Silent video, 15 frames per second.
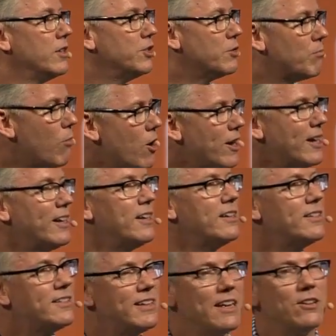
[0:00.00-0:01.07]
Your marketing,
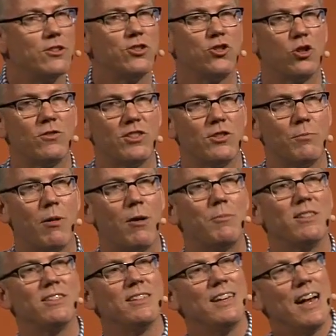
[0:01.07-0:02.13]
sales, service
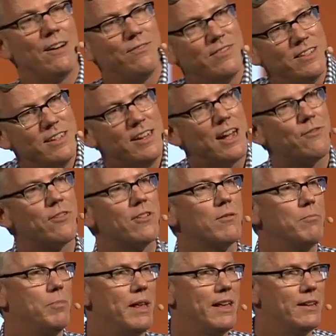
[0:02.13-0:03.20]
departments have never
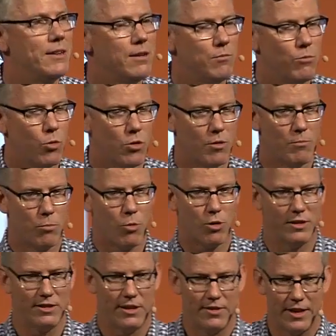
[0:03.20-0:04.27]
been more
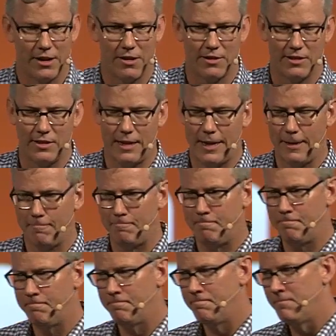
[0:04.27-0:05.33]
important than they are today.
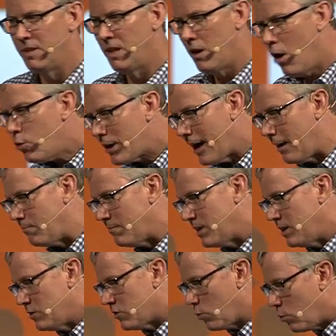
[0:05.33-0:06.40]
Okay,
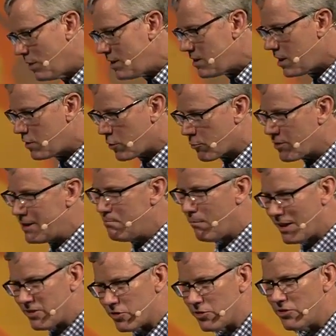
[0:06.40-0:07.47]
so what are the three
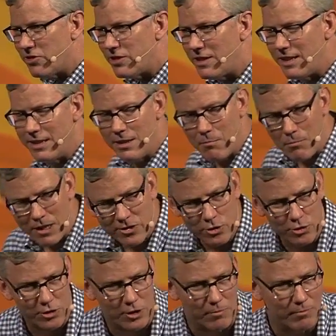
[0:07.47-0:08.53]
muscles in the muscle
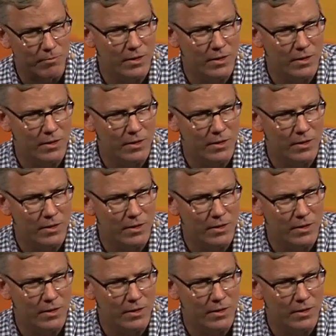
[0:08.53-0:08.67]
group?